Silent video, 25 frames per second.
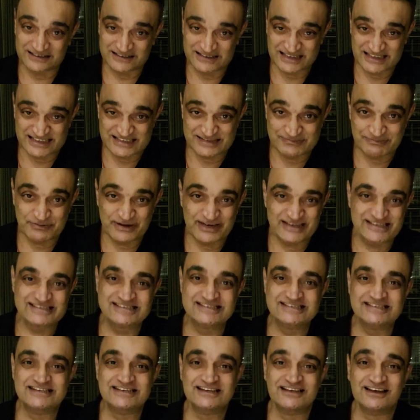
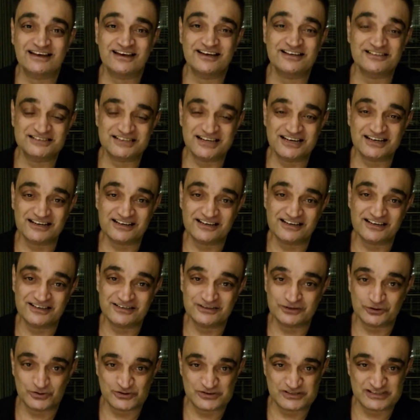express adrenaline
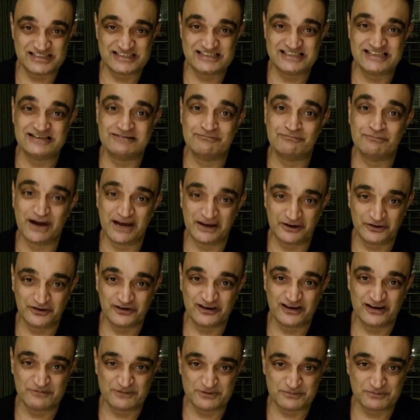dosage in
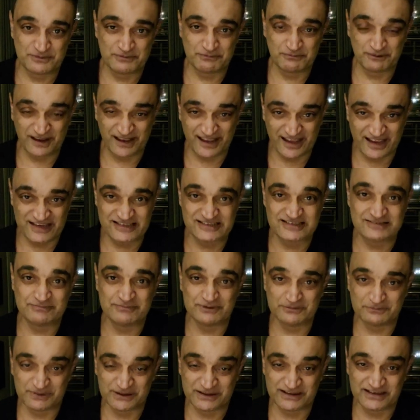micrograms per kg
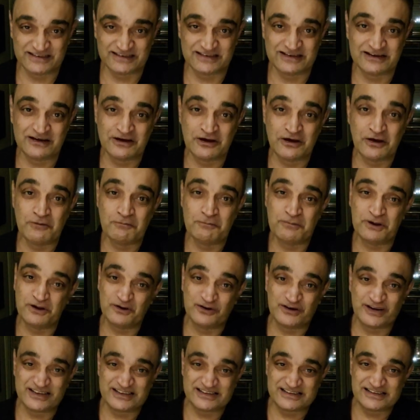per minute,
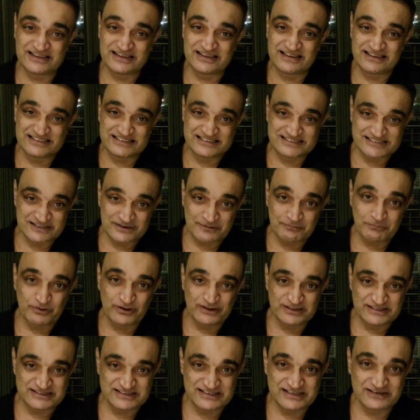because at
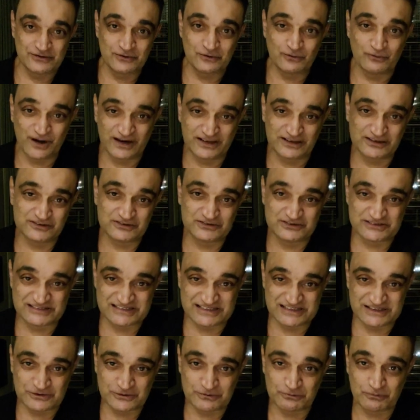0.01 to
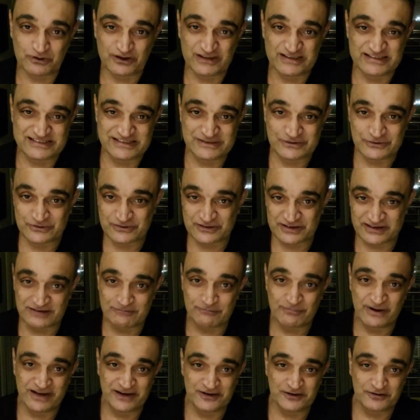0.03
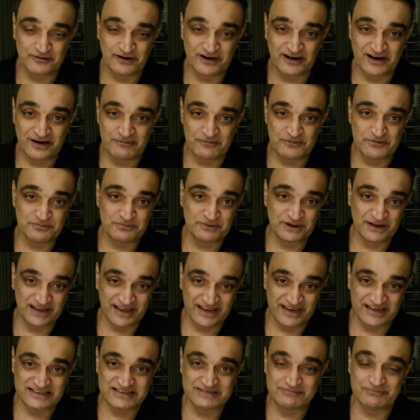micrograms per
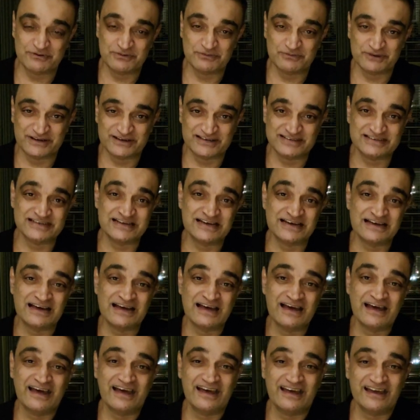kg per minute,
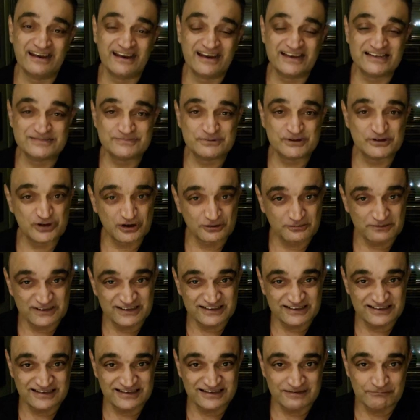it has
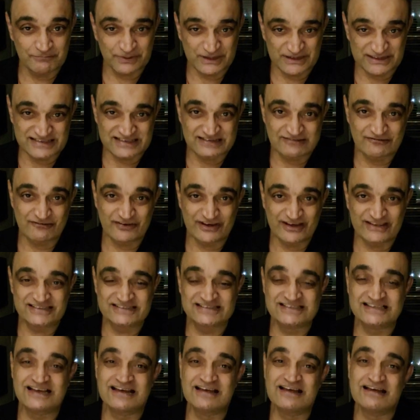predominantly beta
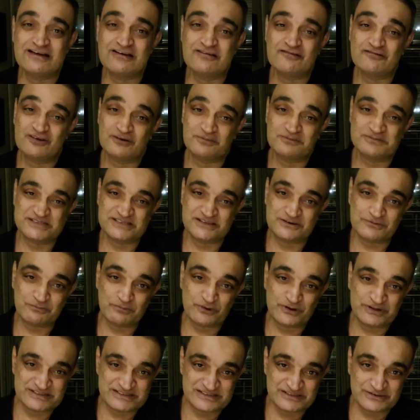effects. From
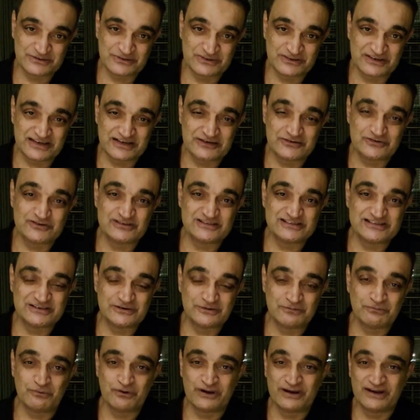0.03 to
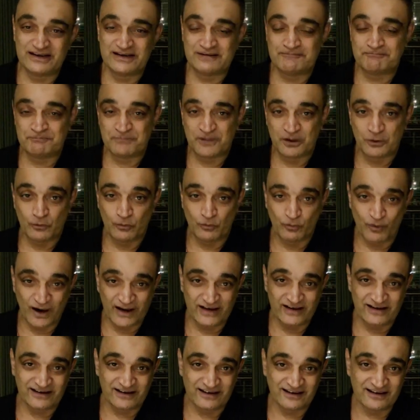
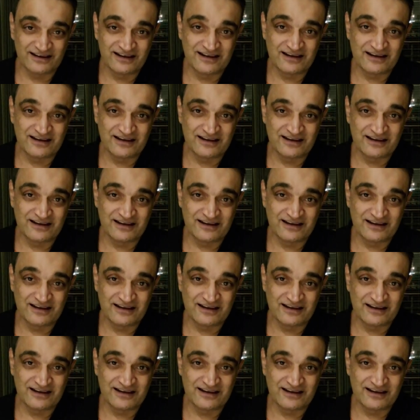0.15